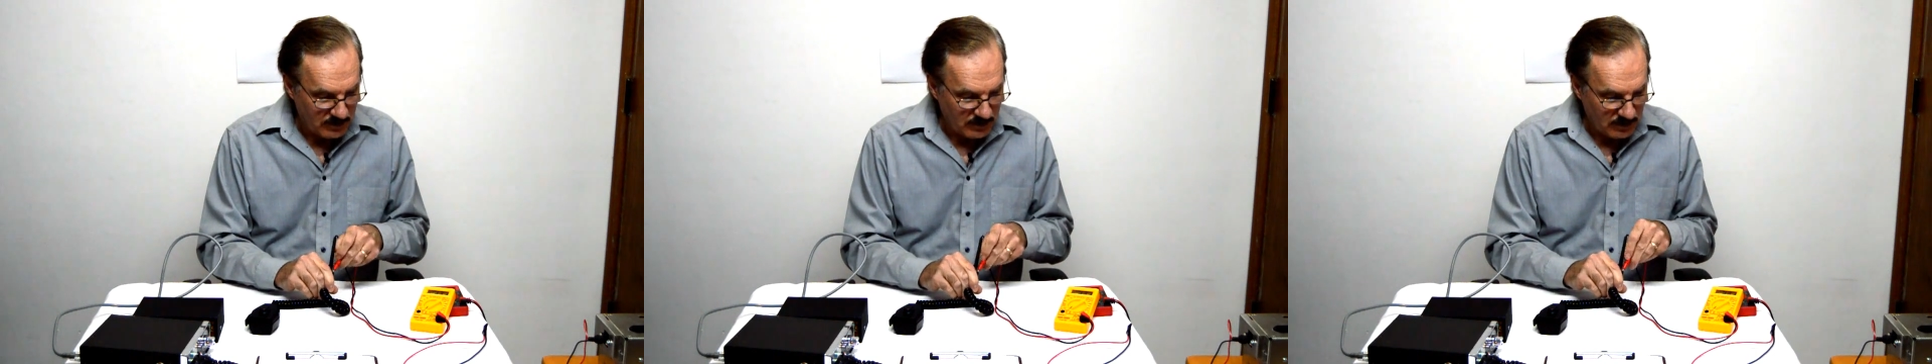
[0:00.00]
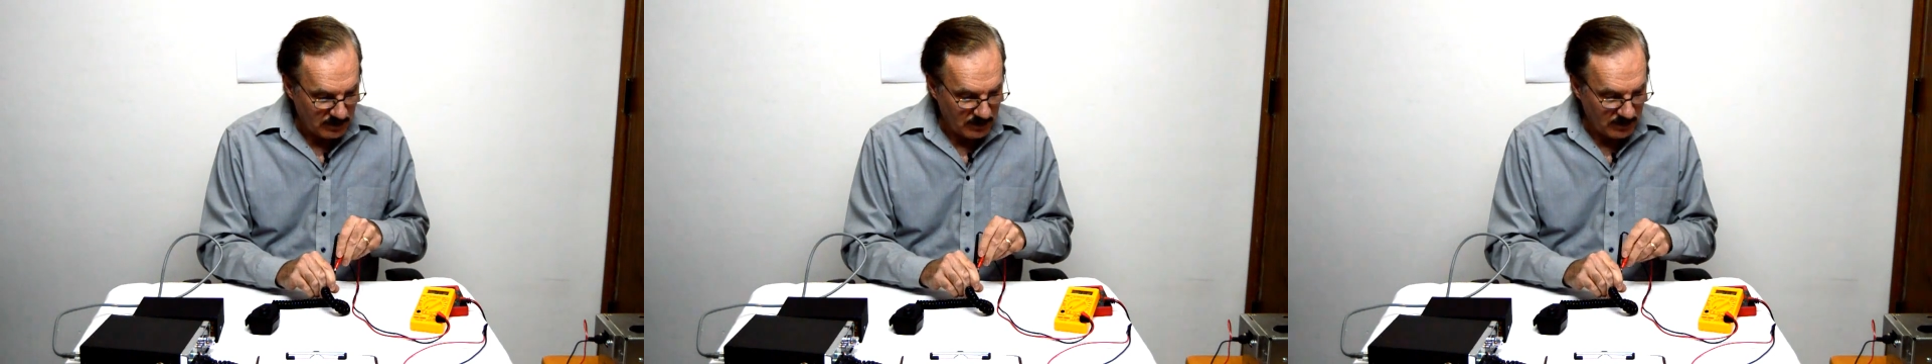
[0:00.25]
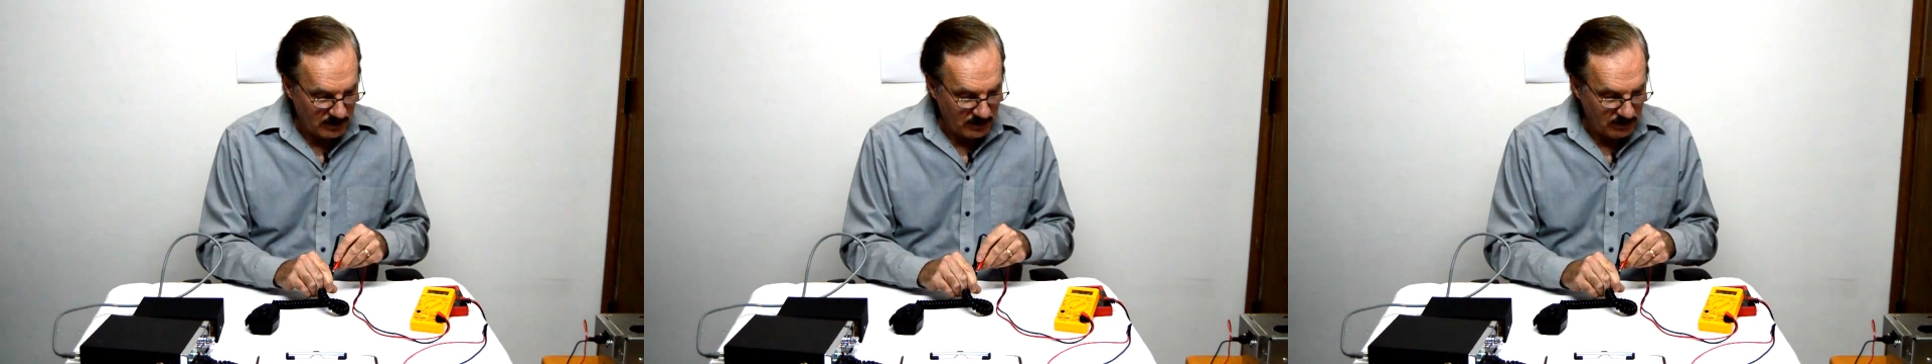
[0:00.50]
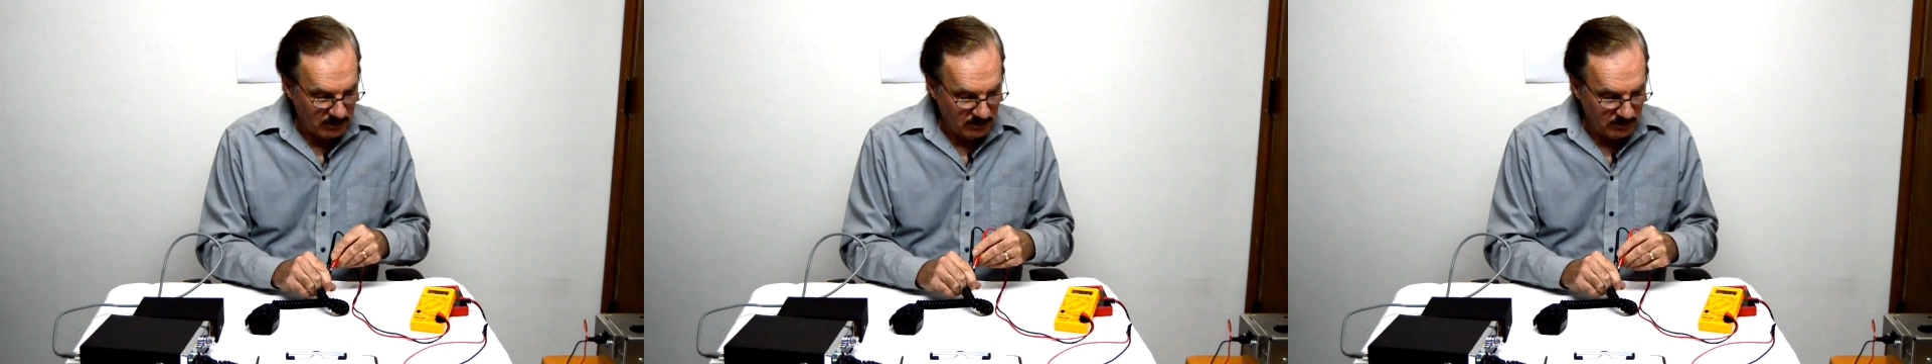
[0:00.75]

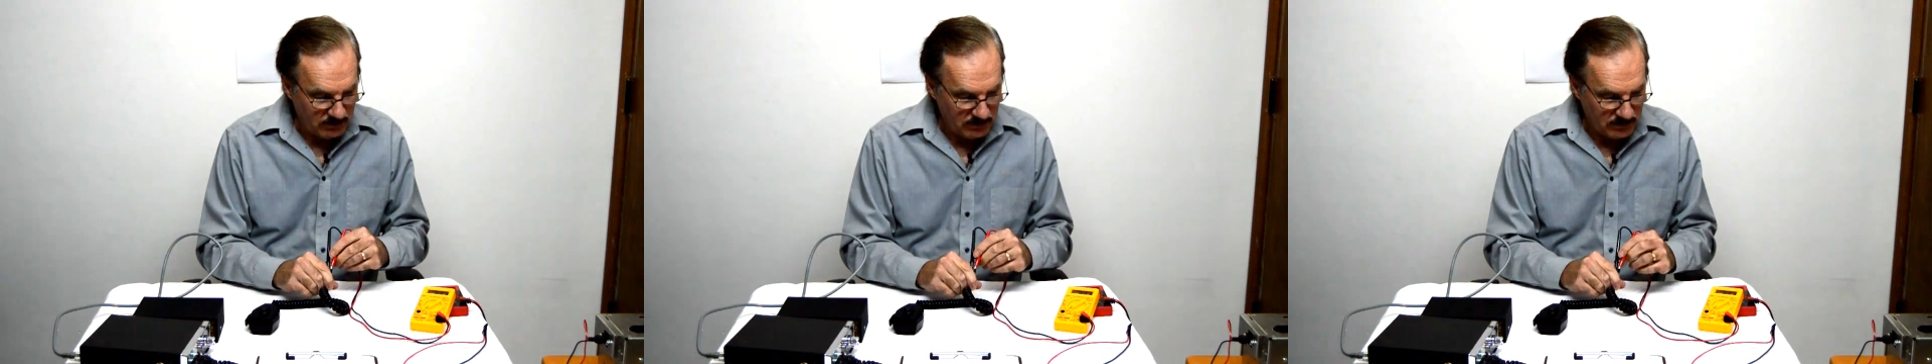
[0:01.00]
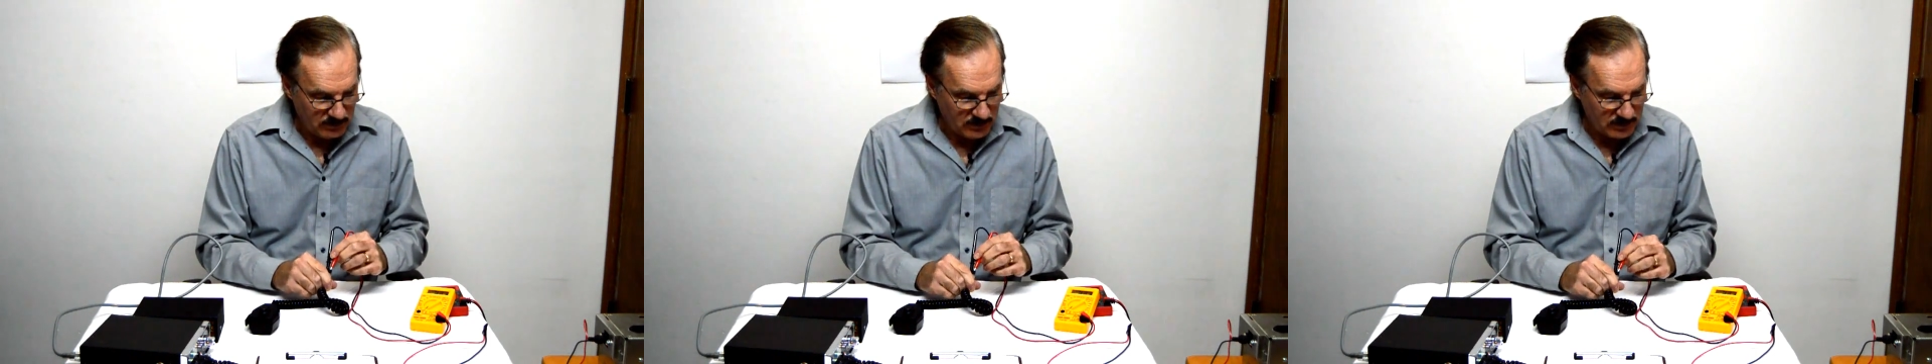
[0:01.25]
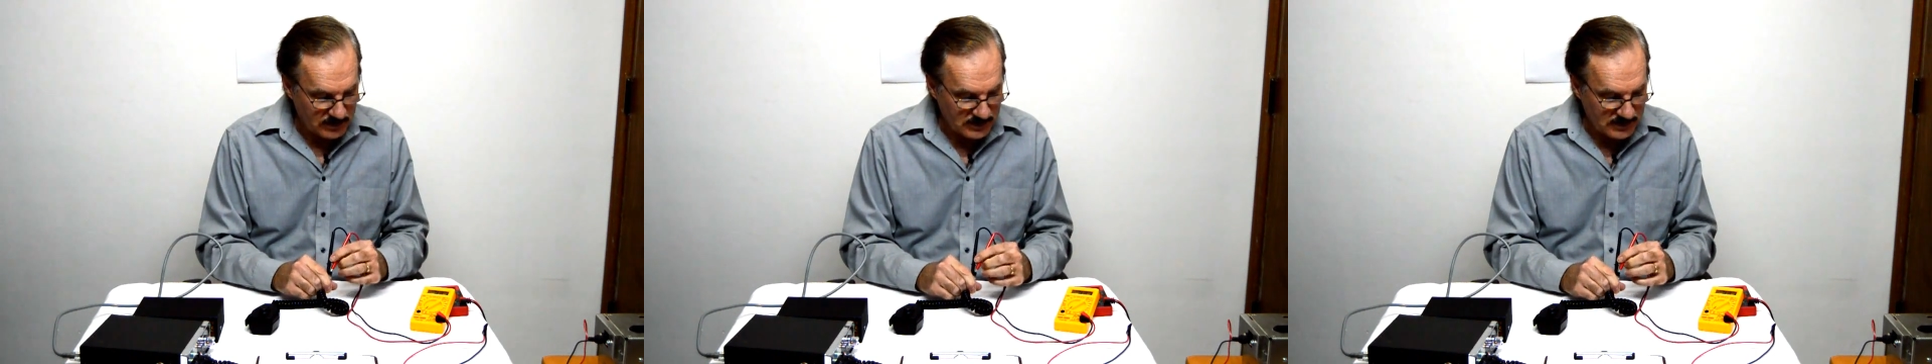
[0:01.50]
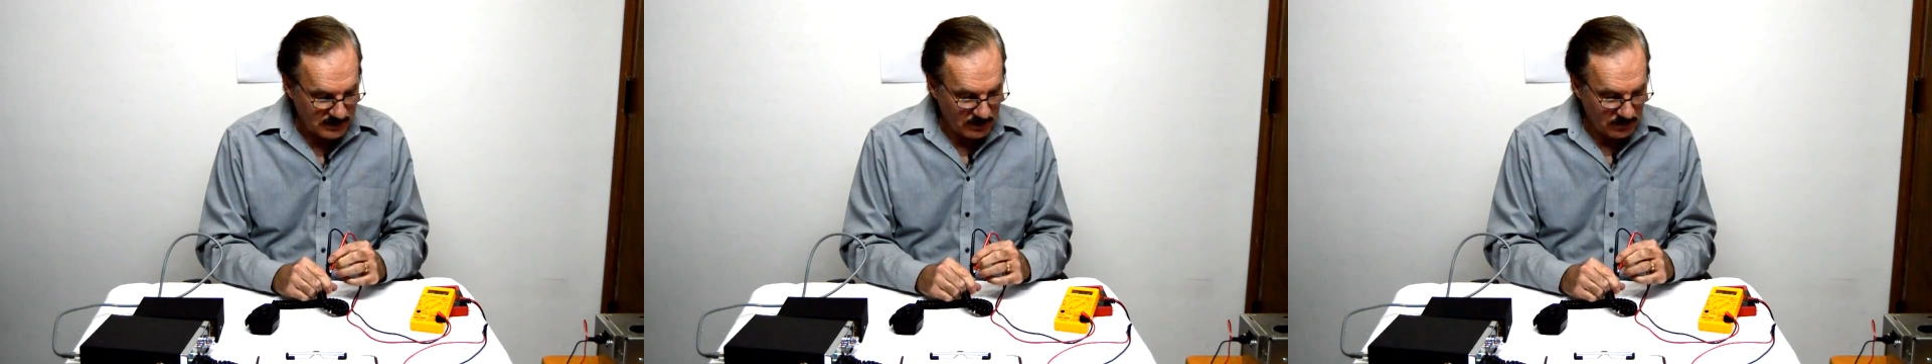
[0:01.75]
And you can
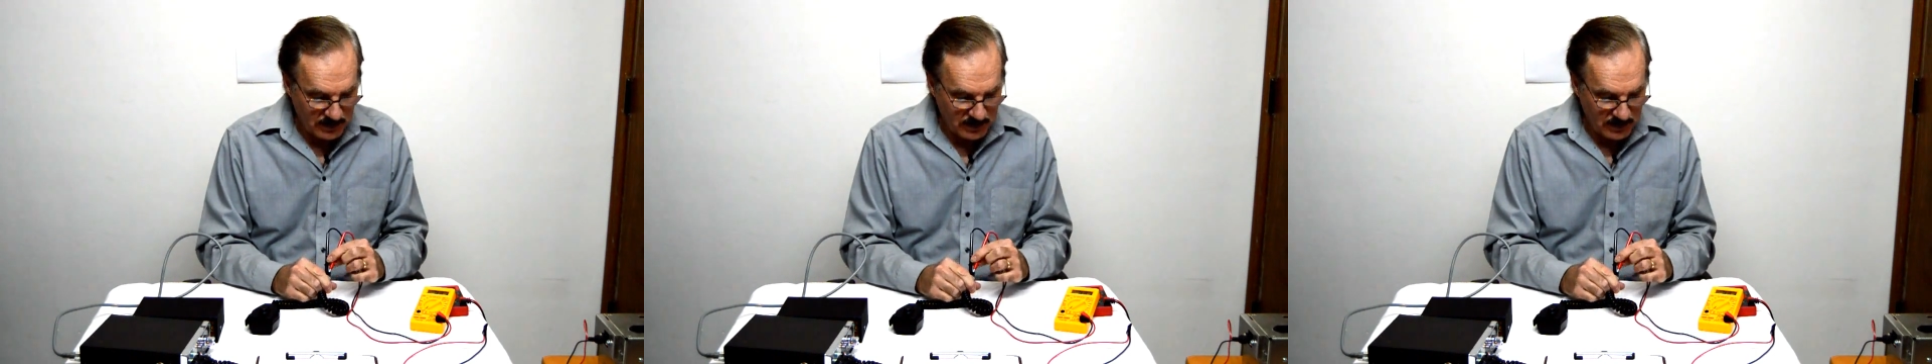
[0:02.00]
see that we